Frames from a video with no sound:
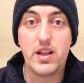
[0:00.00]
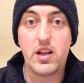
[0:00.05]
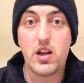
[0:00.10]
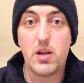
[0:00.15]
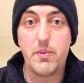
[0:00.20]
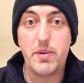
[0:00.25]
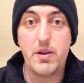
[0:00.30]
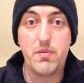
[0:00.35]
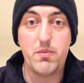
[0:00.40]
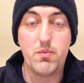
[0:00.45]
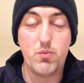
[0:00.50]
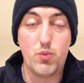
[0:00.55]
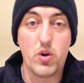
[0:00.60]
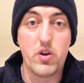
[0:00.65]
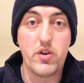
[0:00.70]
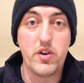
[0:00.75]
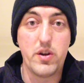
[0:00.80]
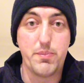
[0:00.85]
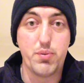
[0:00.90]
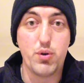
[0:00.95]
They're going to be
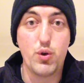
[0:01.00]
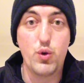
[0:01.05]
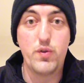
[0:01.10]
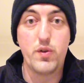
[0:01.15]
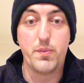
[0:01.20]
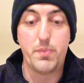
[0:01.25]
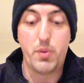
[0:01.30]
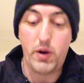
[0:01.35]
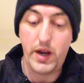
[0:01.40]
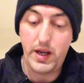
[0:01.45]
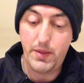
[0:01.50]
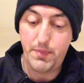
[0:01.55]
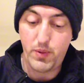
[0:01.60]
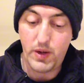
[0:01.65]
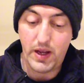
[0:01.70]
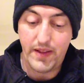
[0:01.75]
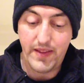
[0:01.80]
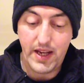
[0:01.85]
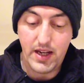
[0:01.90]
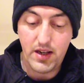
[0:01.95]
wanting to prove a point,
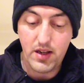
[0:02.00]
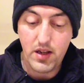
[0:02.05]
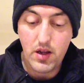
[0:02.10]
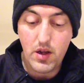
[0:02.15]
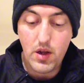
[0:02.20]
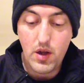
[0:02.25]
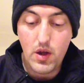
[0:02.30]
but I think